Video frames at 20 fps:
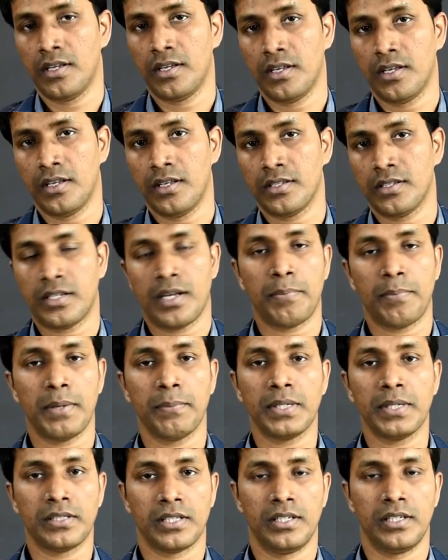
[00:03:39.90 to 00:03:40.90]
Step number
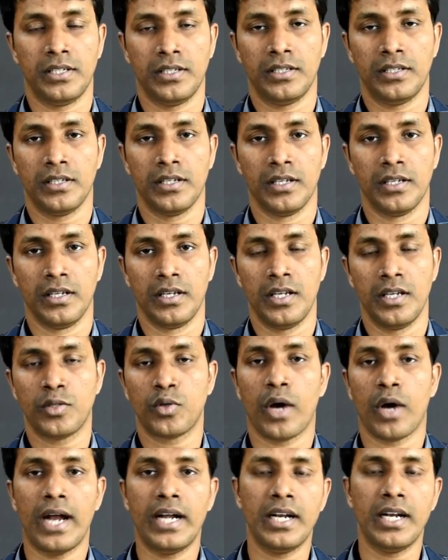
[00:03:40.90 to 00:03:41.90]
3 is to
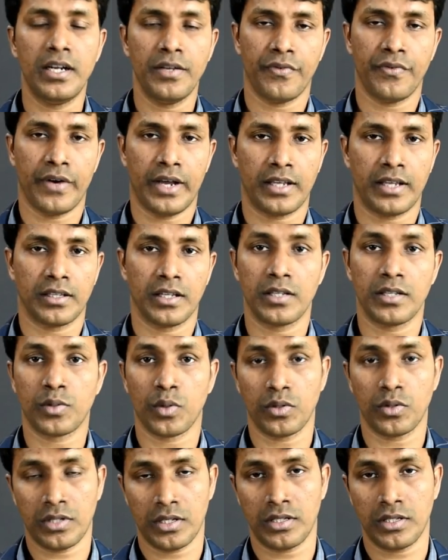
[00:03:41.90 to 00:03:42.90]
identifying the
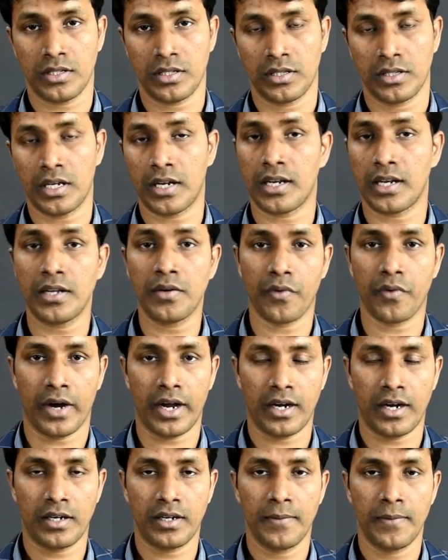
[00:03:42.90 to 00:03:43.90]
resources that are
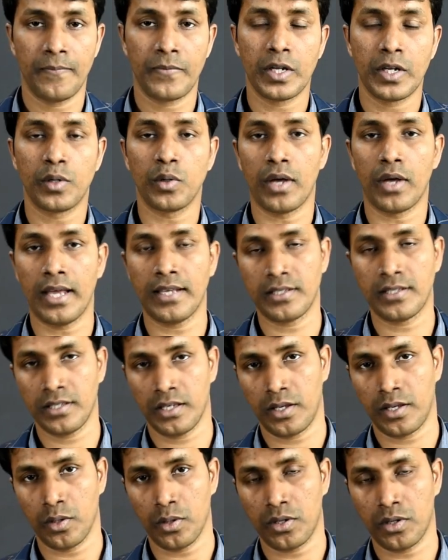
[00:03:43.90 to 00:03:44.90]
required to
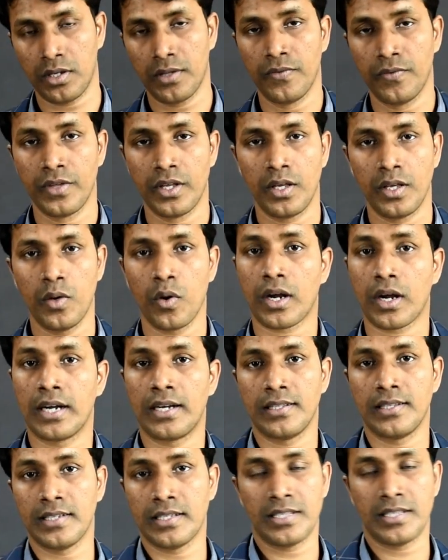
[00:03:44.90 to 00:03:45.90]
execute your
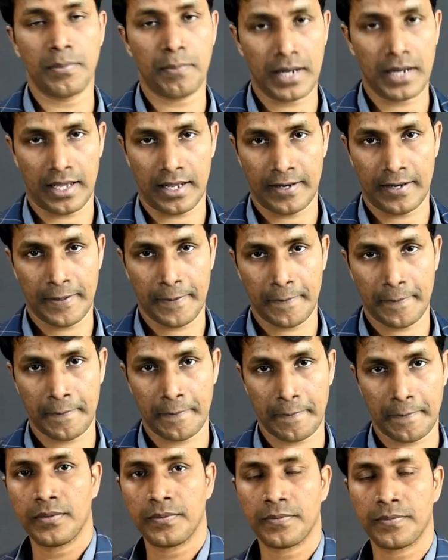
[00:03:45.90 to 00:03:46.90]
contingency plan.
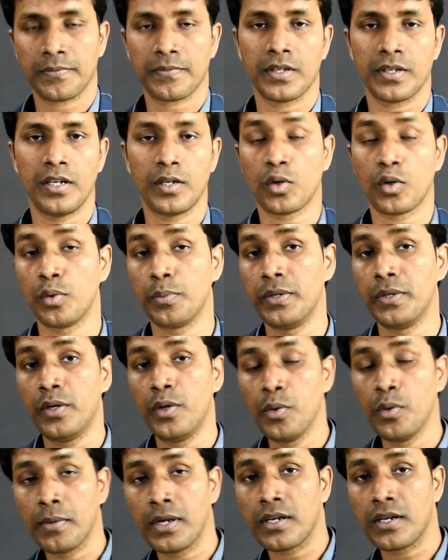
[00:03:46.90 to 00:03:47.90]
It could be
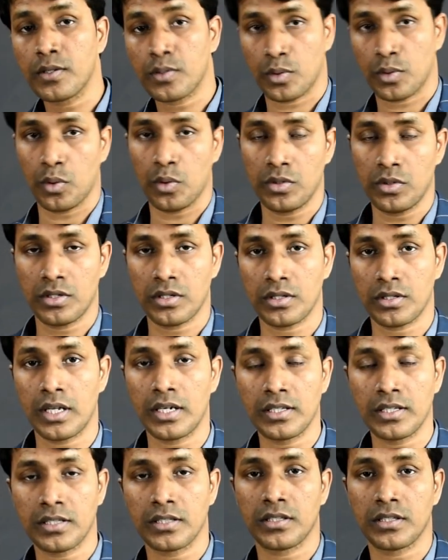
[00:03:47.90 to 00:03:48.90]
human resource that is